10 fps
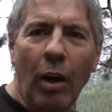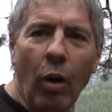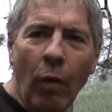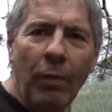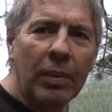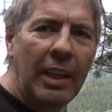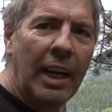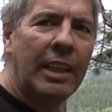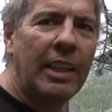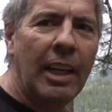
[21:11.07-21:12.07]
hopefully
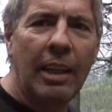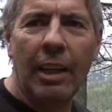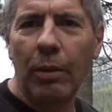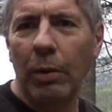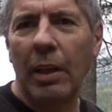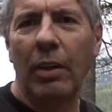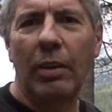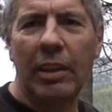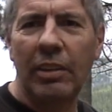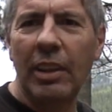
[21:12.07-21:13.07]
I can get another one out
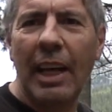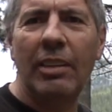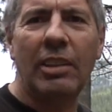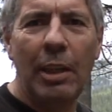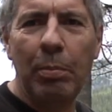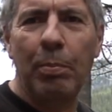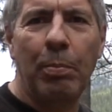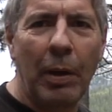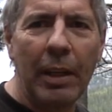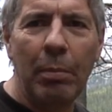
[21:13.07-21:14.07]
because you guys keep
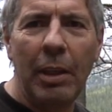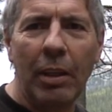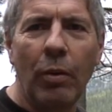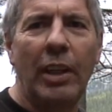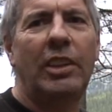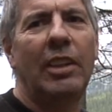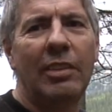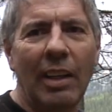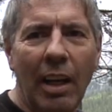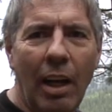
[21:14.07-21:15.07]
bringing me the
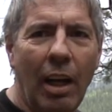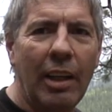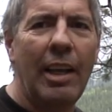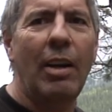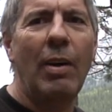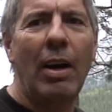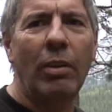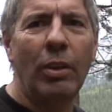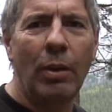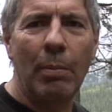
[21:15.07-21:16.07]
questions. I'll get
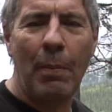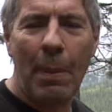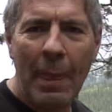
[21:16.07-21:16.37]
around to them.